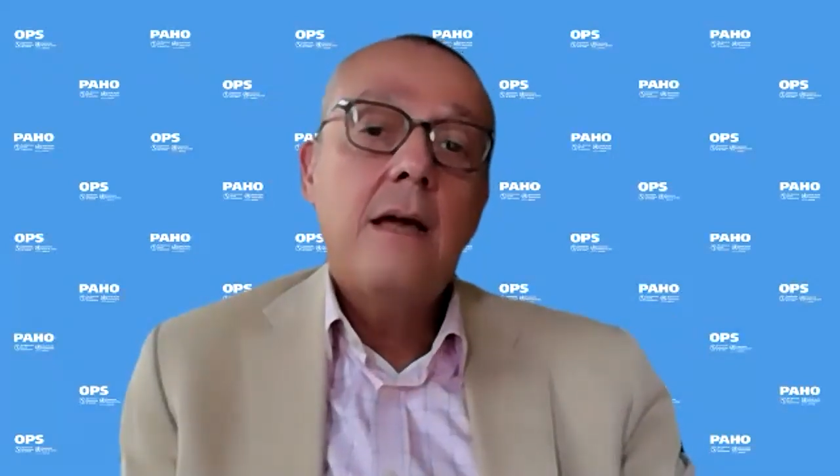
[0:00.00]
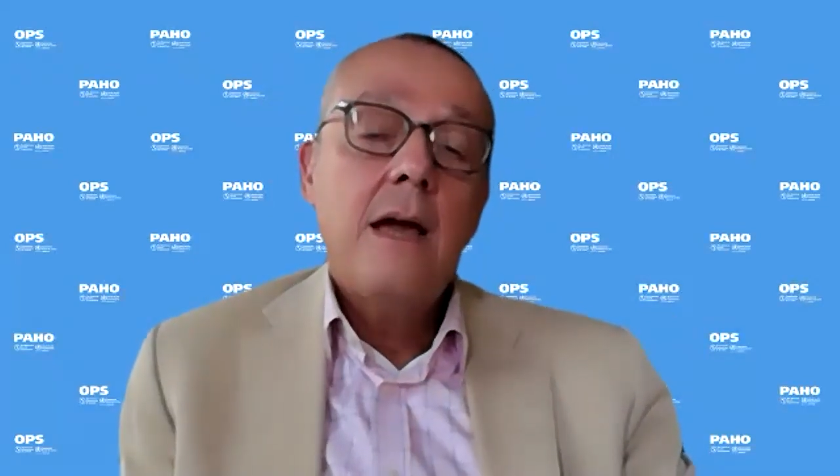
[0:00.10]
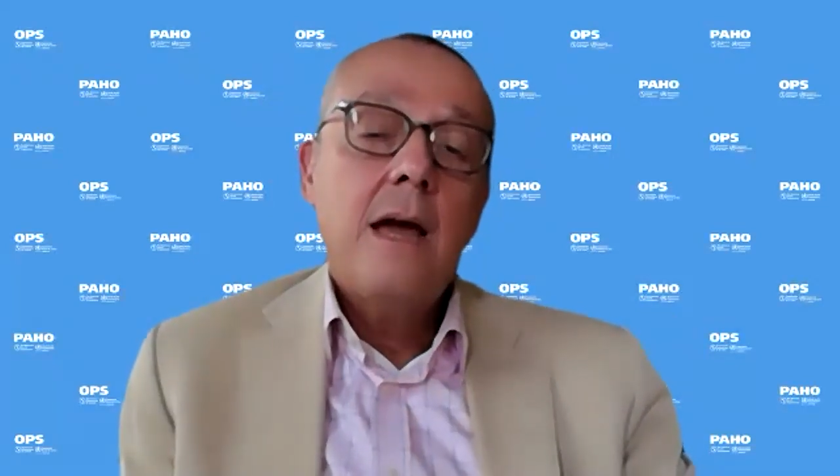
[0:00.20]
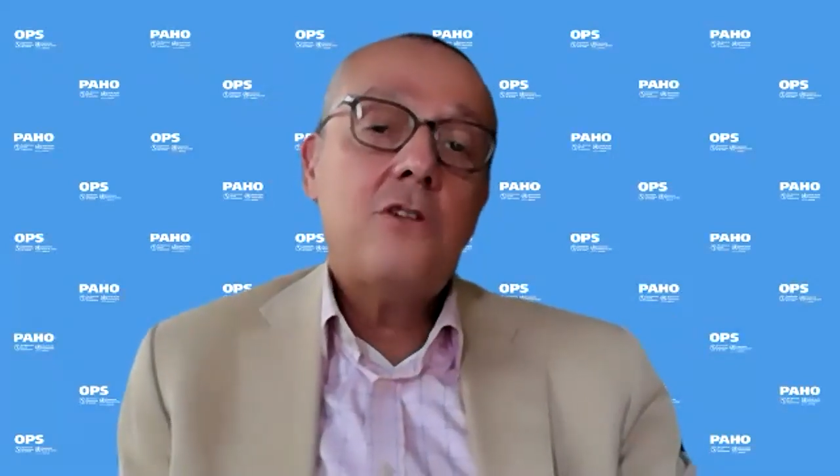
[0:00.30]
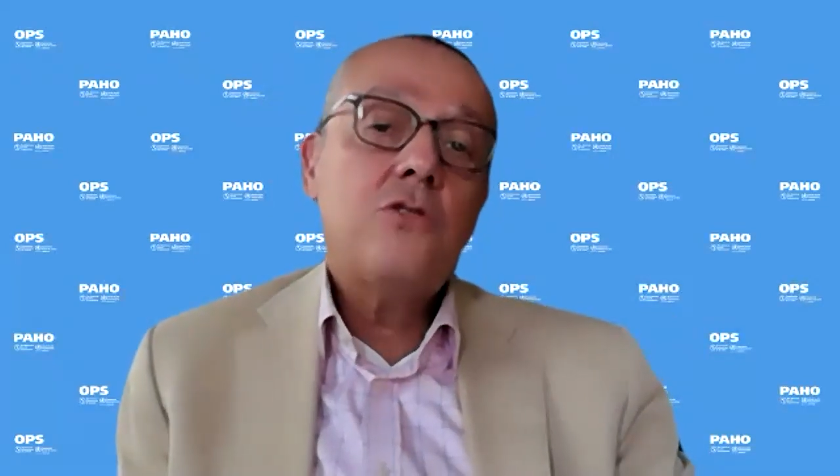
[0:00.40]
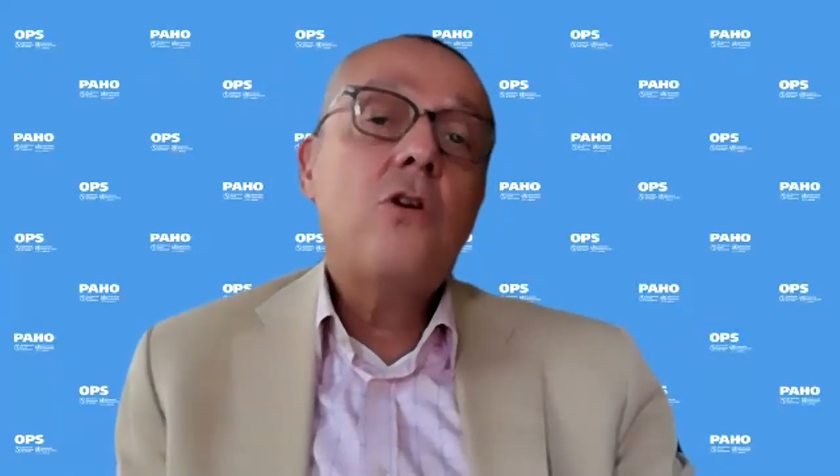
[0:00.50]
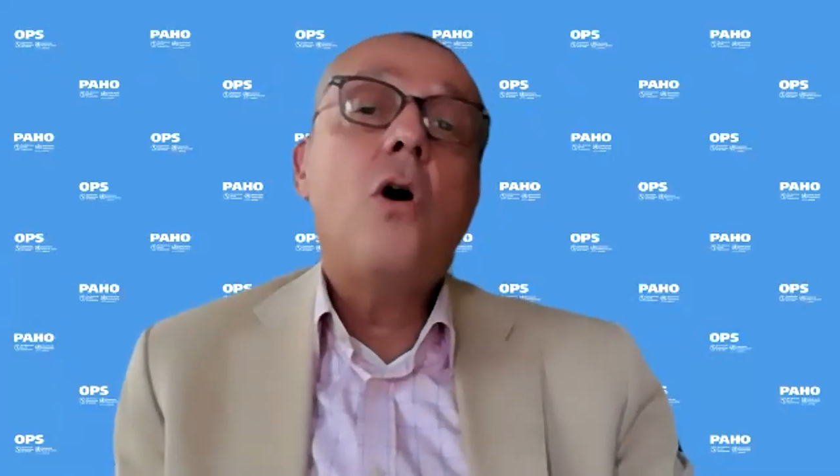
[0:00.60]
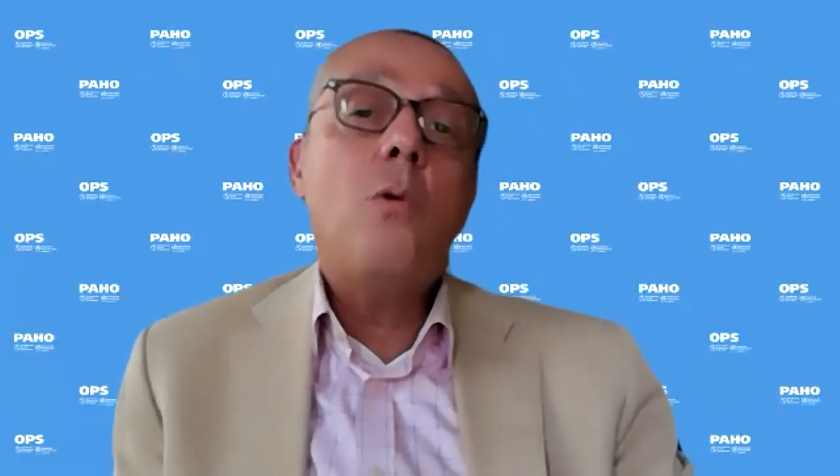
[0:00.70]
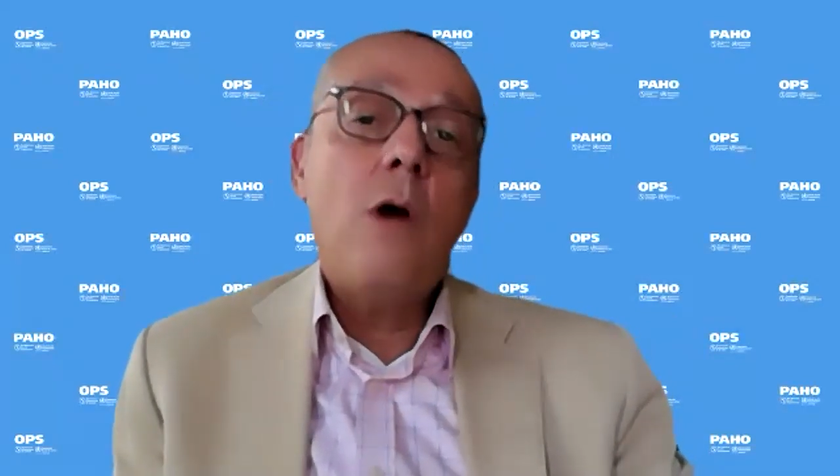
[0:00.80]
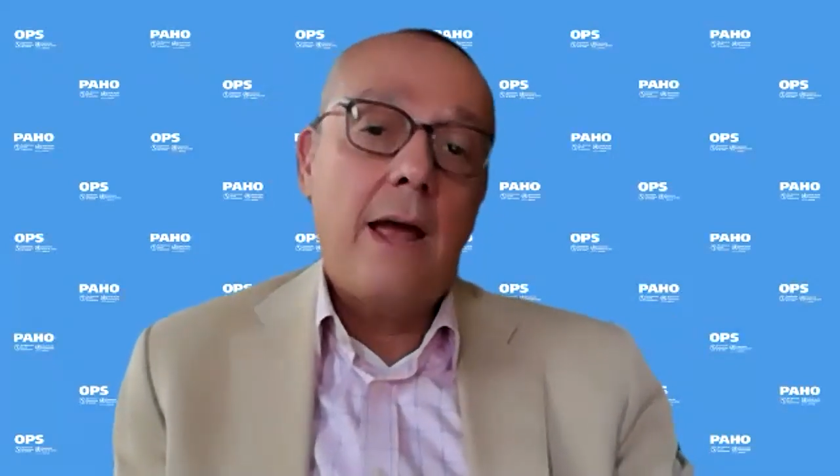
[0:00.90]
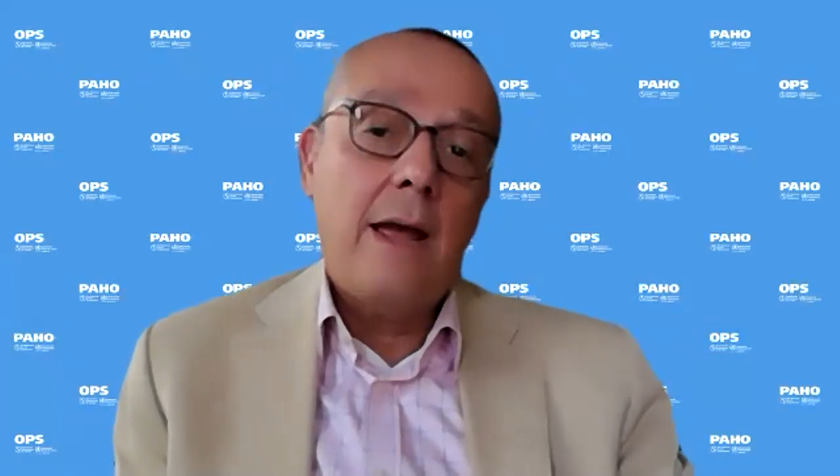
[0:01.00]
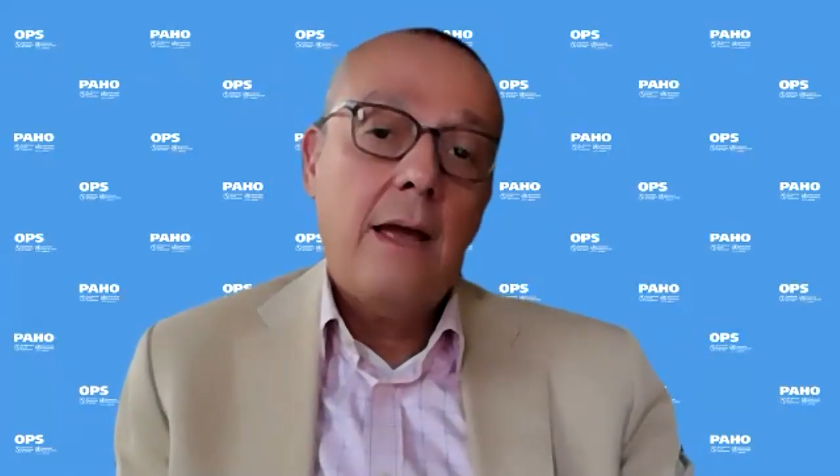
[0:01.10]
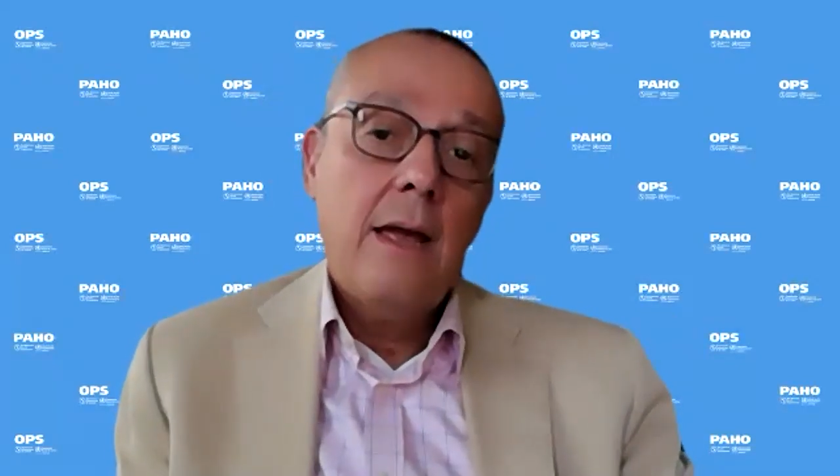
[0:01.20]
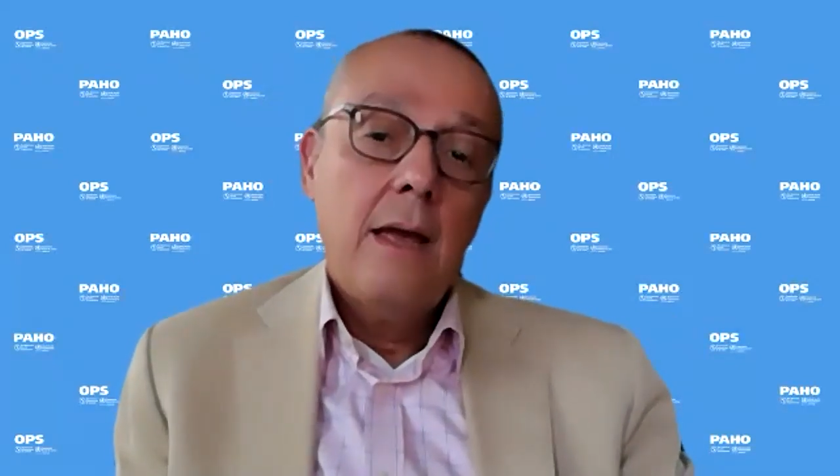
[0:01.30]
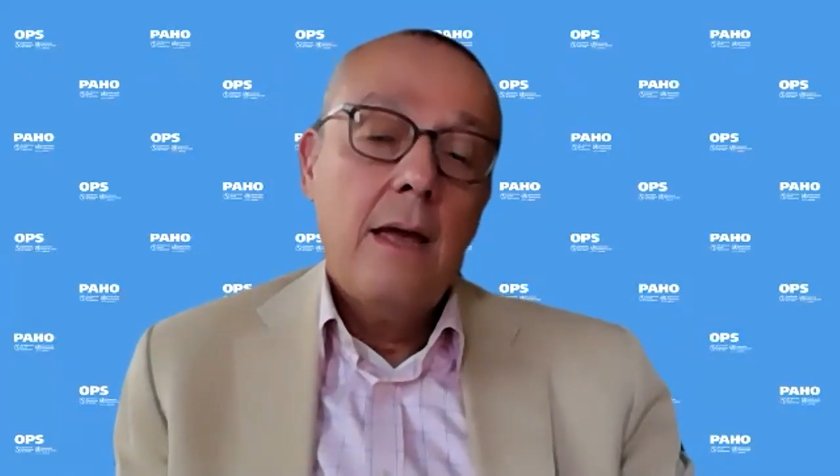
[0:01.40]
And it should go away.
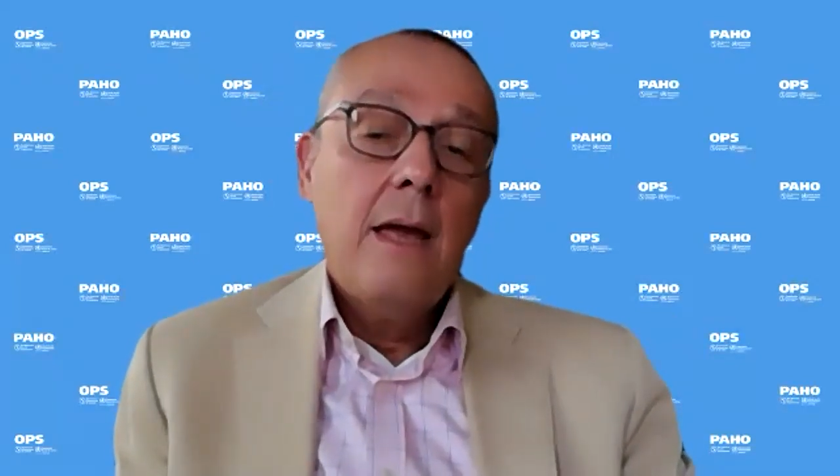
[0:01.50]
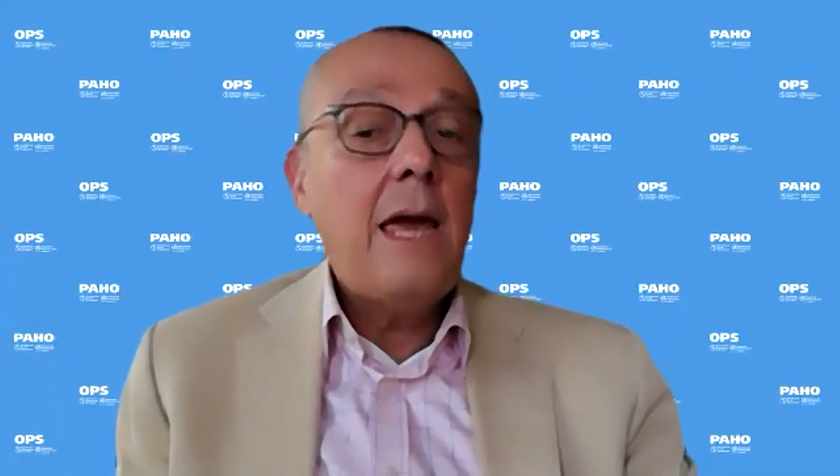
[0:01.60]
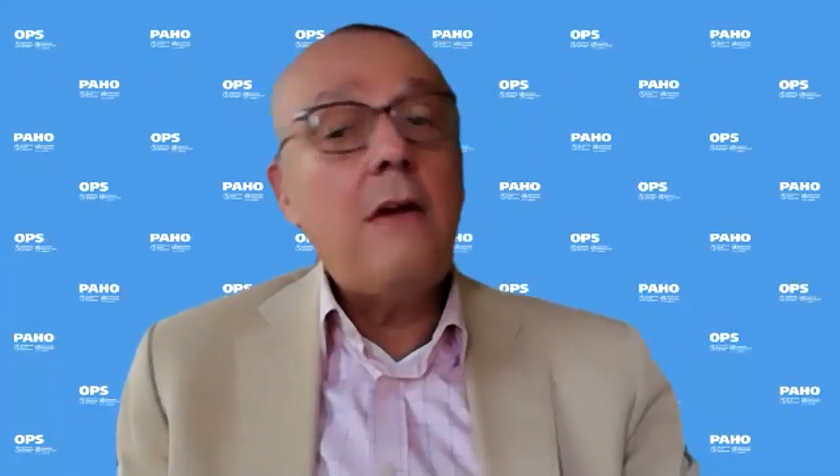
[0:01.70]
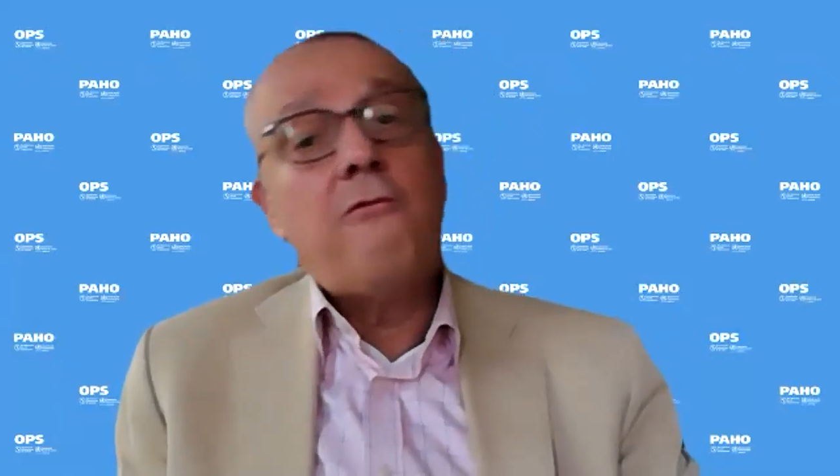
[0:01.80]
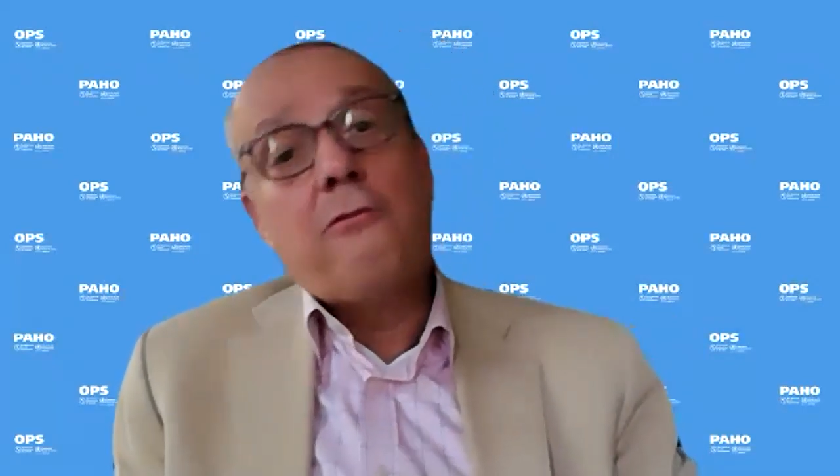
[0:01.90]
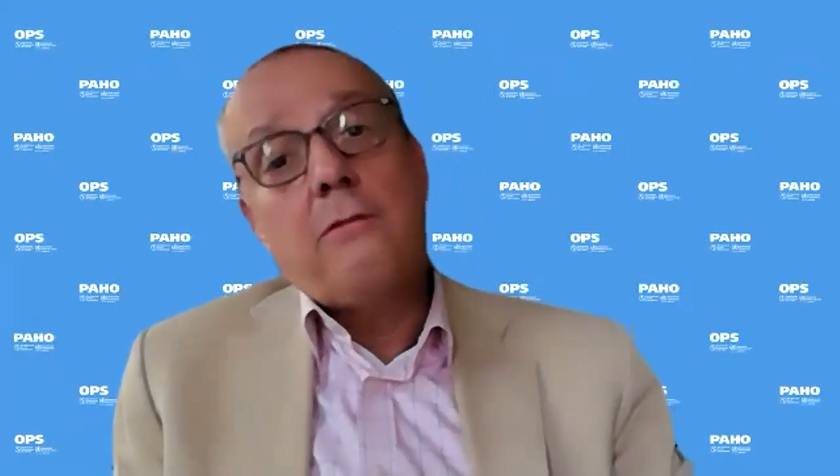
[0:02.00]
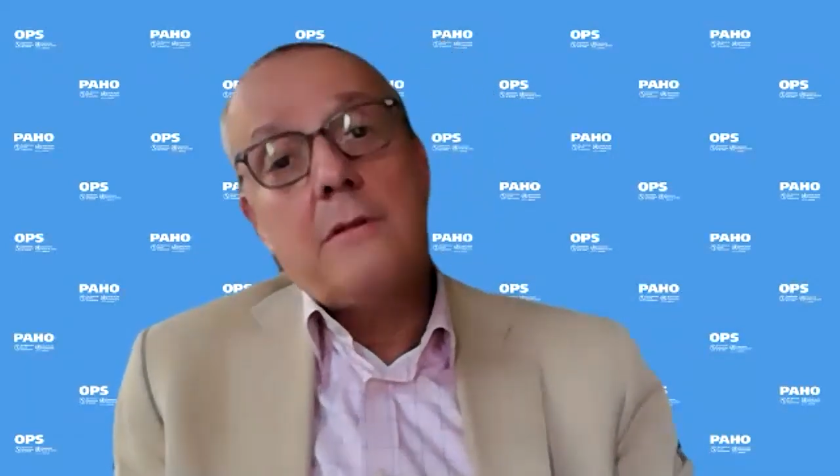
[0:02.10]
If